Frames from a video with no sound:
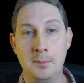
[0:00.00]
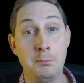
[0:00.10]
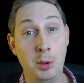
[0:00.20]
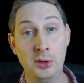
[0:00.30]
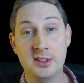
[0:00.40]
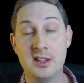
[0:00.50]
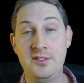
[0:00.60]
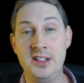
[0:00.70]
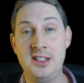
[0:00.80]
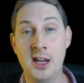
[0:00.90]
Pause the
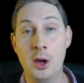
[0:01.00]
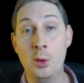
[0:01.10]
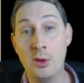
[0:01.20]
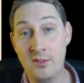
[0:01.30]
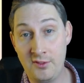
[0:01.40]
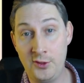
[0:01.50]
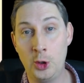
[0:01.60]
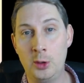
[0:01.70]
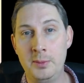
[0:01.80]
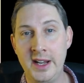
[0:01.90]
video,
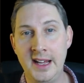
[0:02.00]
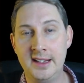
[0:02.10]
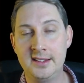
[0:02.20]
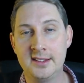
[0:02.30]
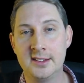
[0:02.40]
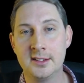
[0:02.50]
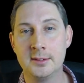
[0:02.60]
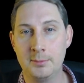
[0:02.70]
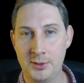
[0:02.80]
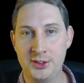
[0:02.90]
4 minutes,
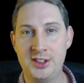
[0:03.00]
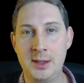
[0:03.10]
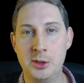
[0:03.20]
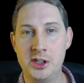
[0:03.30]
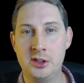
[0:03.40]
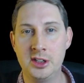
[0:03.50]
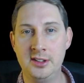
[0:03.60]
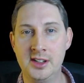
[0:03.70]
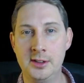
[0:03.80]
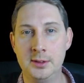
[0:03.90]
see what you can
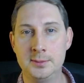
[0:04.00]
do.